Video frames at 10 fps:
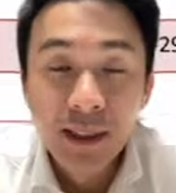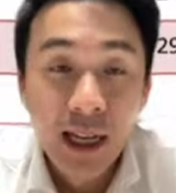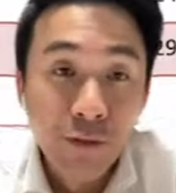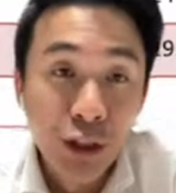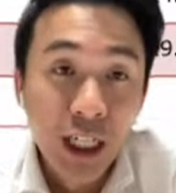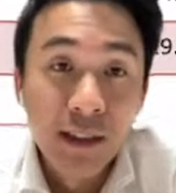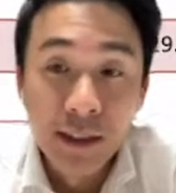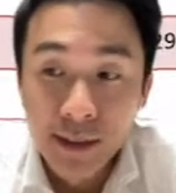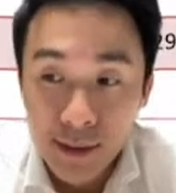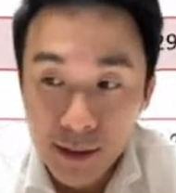the average
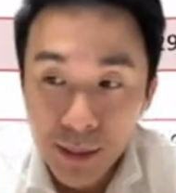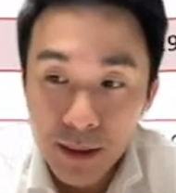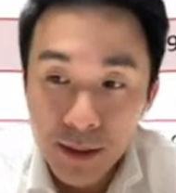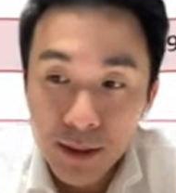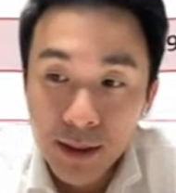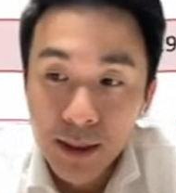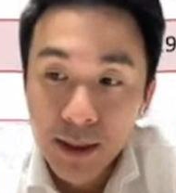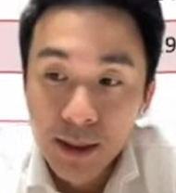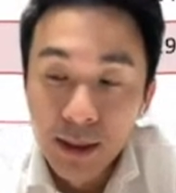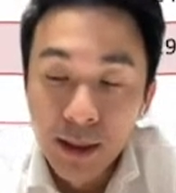analyst estimates
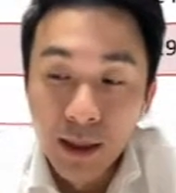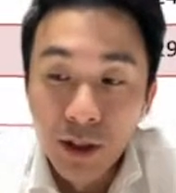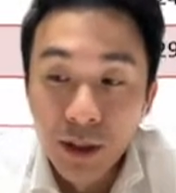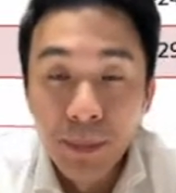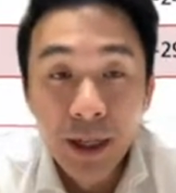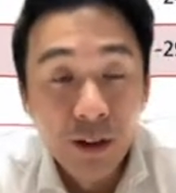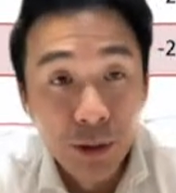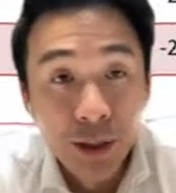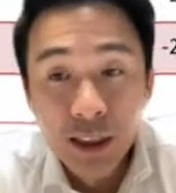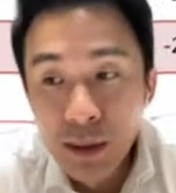uh, on the back of
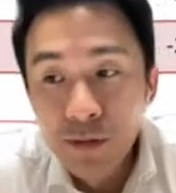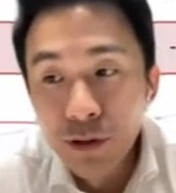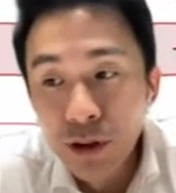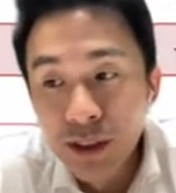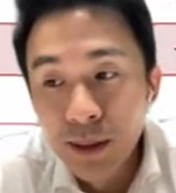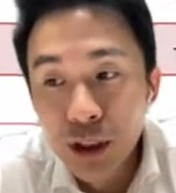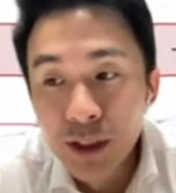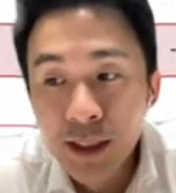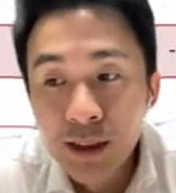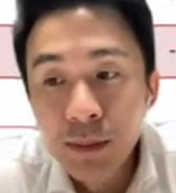weaker smartphone
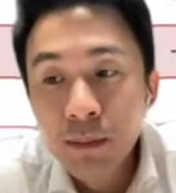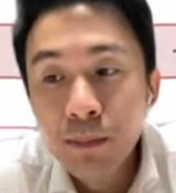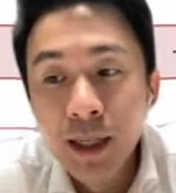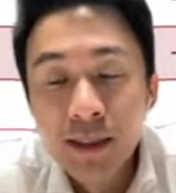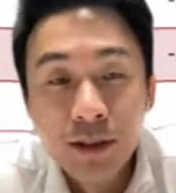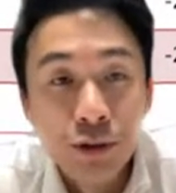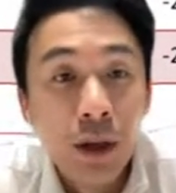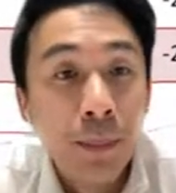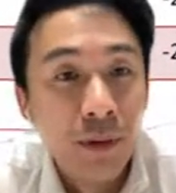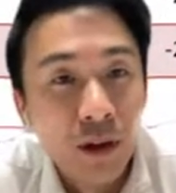consumption sentiment, plus also
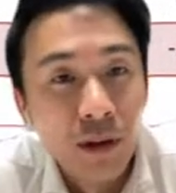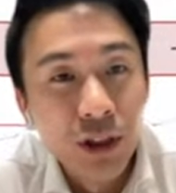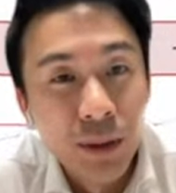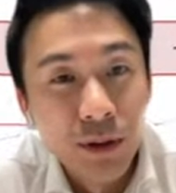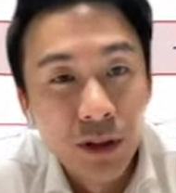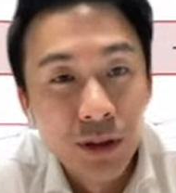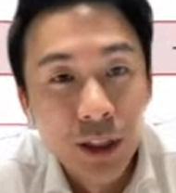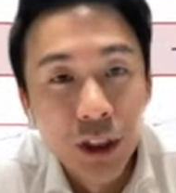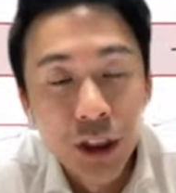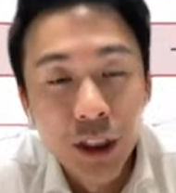a prolonged chip
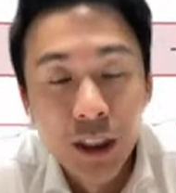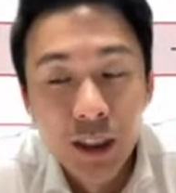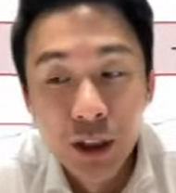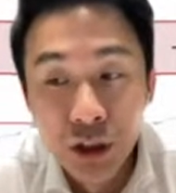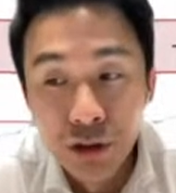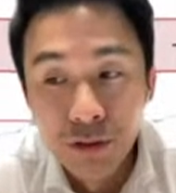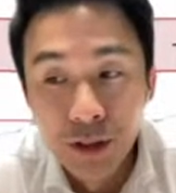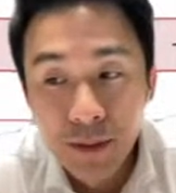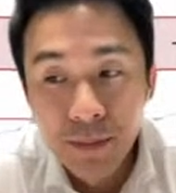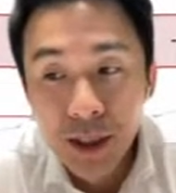shortage uh, issue,
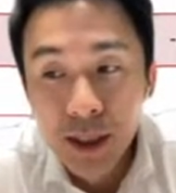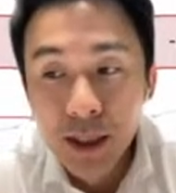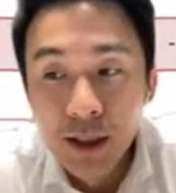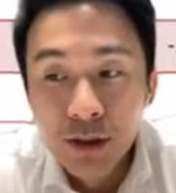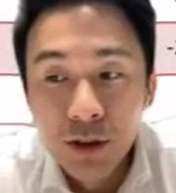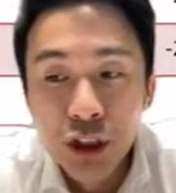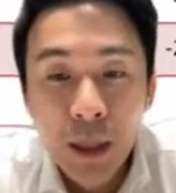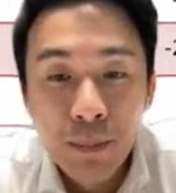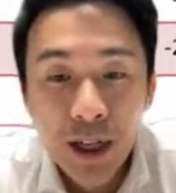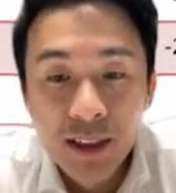right? So its
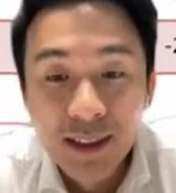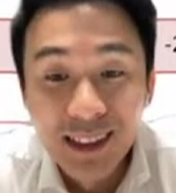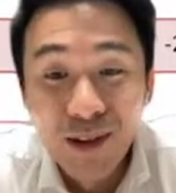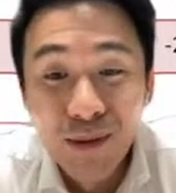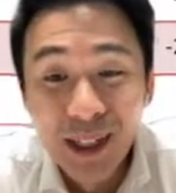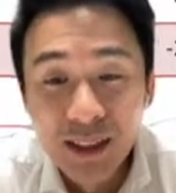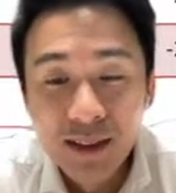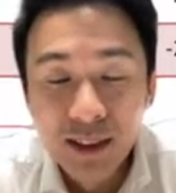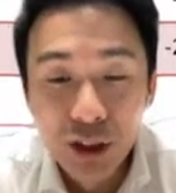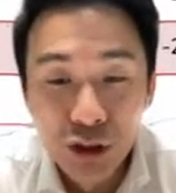share price is down minus
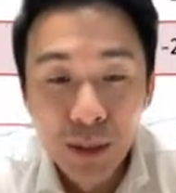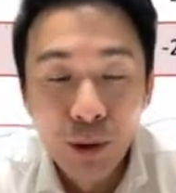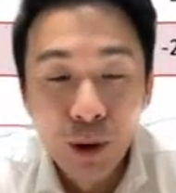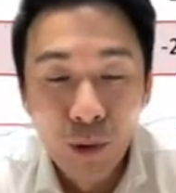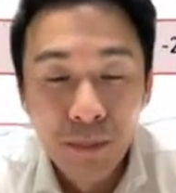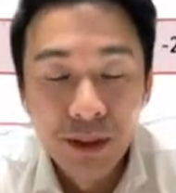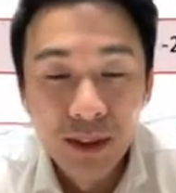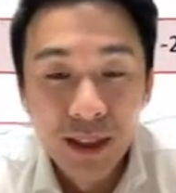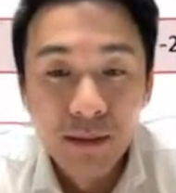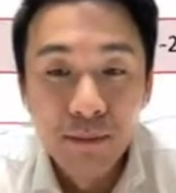
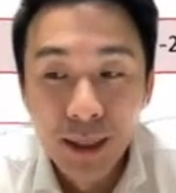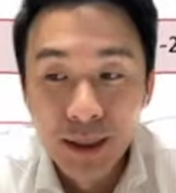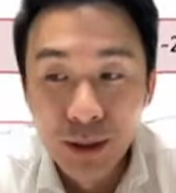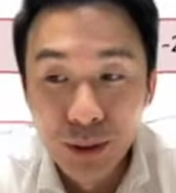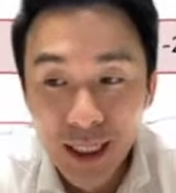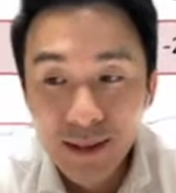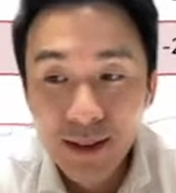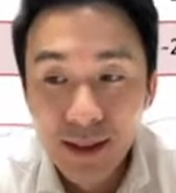33.1% month to date.